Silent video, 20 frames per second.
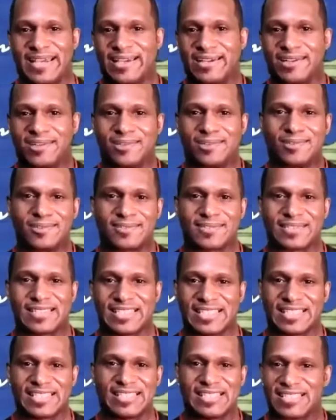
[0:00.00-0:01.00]

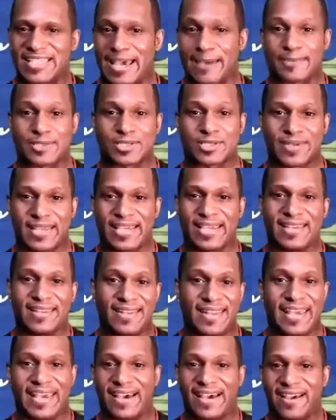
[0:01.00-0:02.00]
L-E capital
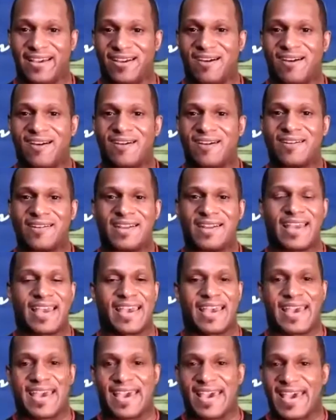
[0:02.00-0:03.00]
N-A-I-R
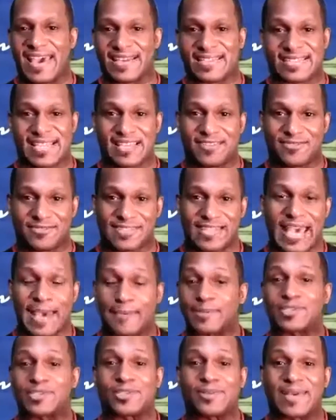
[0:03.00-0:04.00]

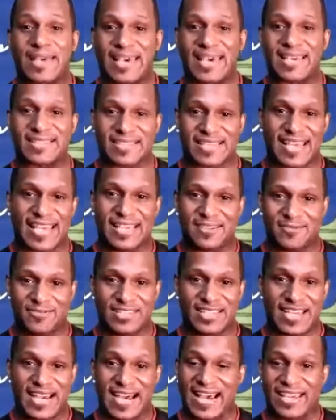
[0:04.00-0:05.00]
capital
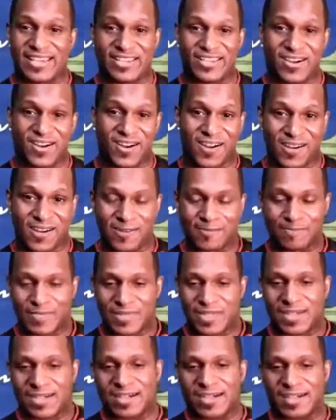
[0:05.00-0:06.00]
Xavier.
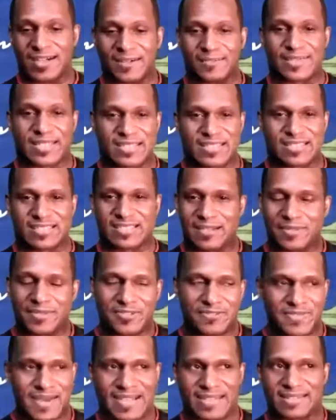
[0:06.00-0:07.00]
There's a number
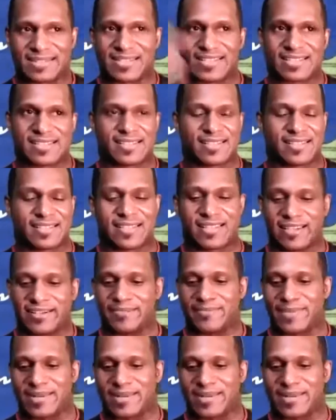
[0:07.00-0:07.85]
of my links in there.